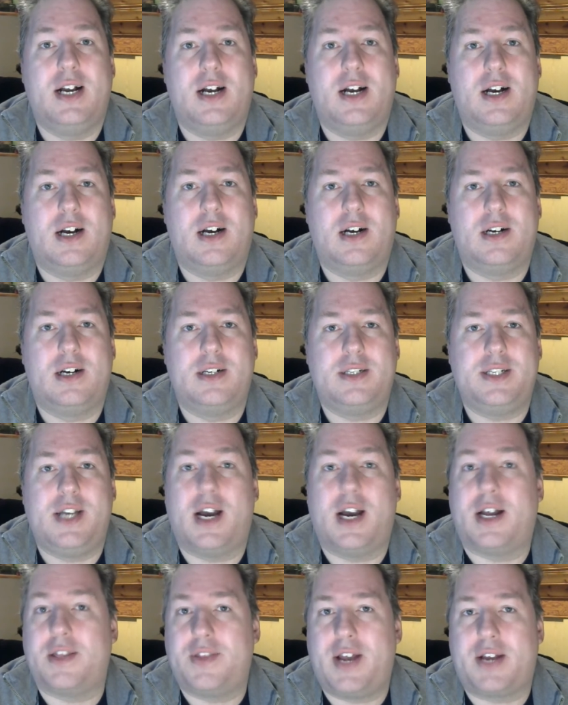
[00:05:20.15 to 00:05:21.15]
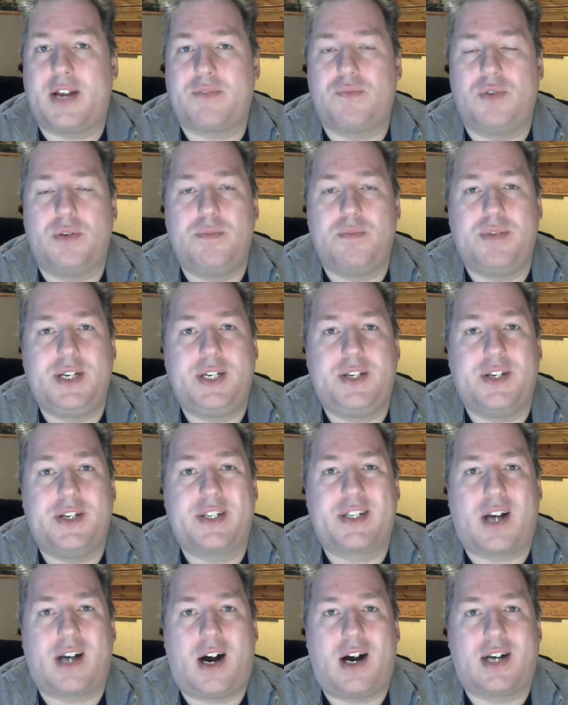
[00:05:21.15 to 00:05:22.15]
uh, yeah, that will be the
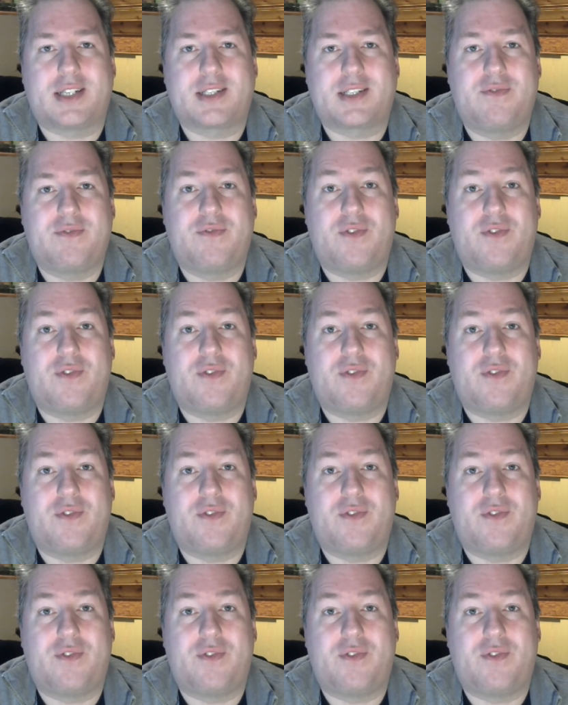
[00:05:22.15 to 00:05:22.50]
task